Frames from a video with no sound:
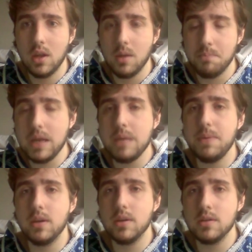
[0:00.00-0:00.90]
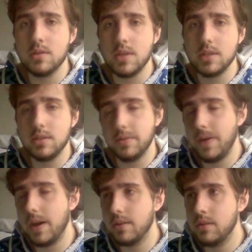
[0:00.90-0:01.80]
Mainly because it's the
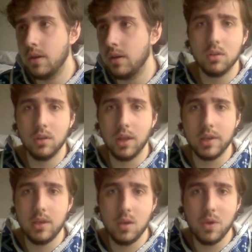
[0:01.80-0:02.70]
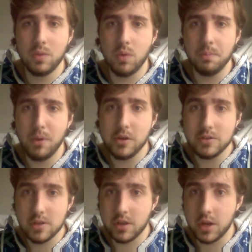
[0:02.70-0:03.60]
fact that, like, you're with one
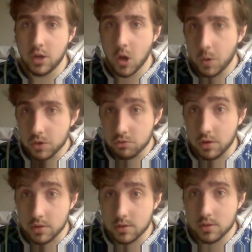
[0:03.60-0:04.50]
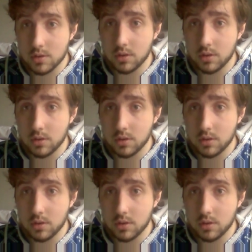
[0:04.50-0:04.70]
person that you know and trust.